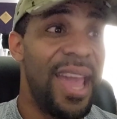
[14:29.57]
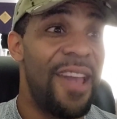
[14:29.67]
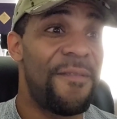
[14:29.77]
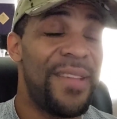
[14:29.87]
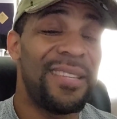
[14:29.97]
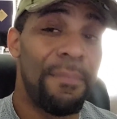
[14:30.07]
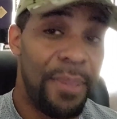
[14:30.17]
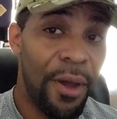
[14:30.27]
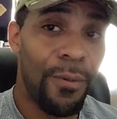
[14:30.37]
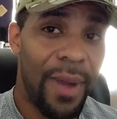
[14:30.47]
If it's
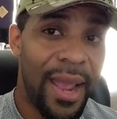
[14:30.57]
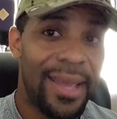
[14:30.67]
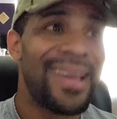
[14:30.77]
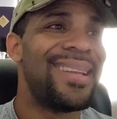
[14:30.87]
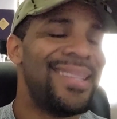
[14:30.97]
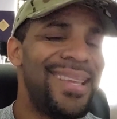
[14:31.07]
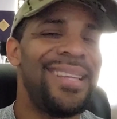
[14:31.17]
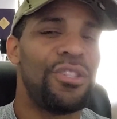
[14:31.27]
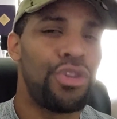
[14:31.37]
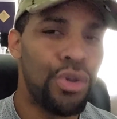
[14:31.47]
built right, the